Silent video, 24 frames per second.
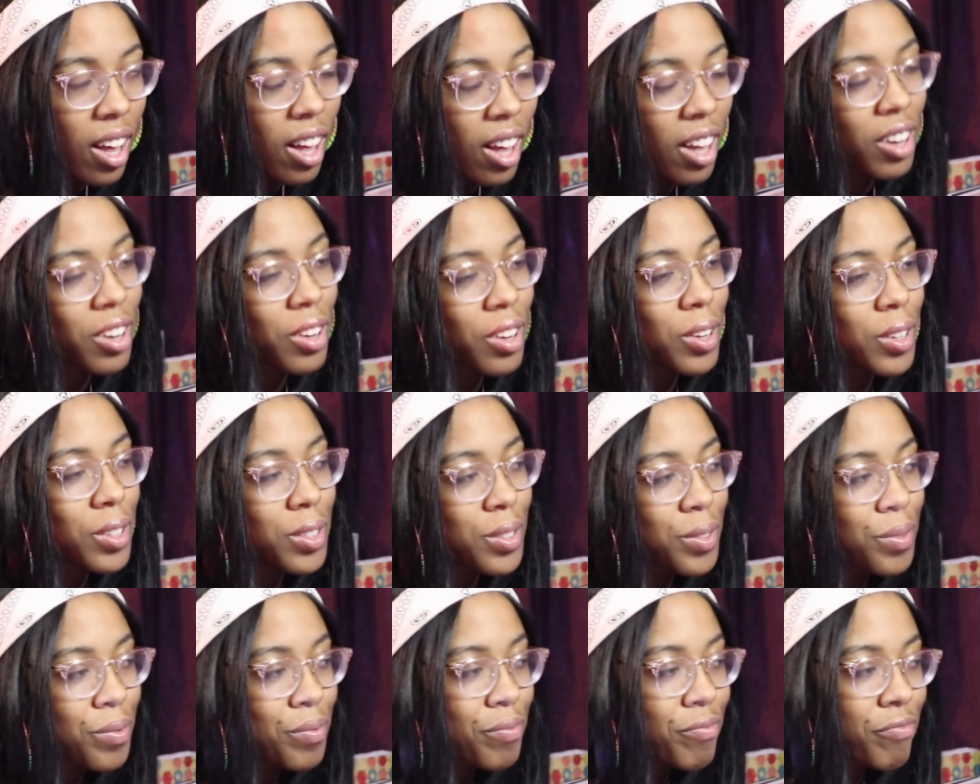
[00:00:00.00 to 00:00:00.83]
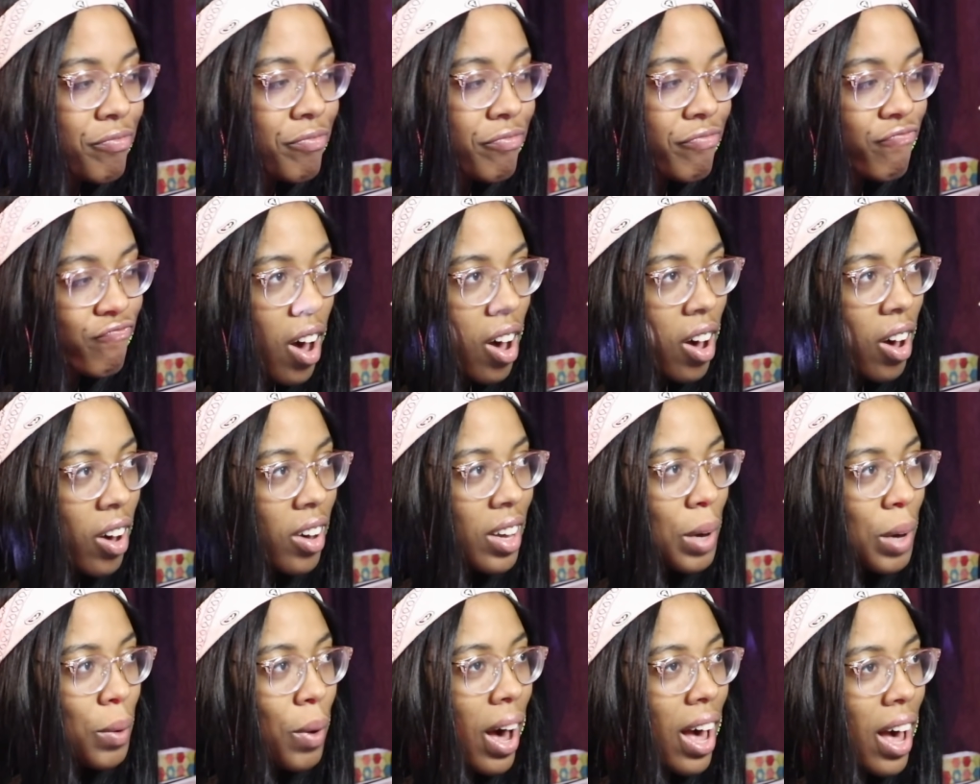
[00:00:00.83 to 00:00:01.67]
I don't know.
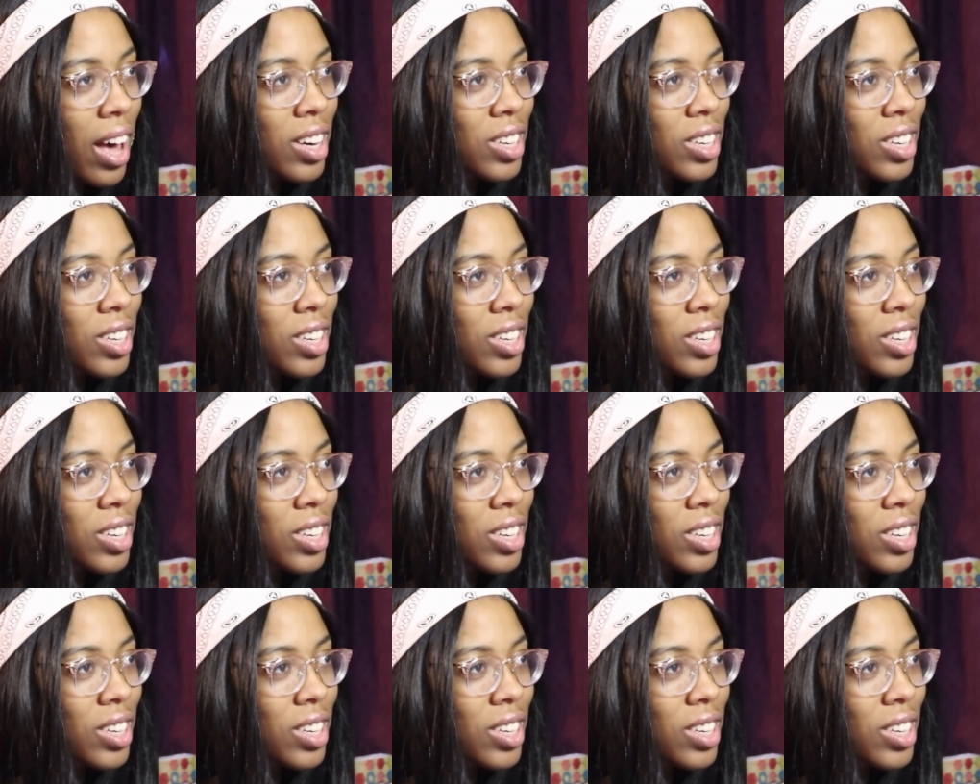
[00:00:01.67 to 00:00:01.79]
Okay, well,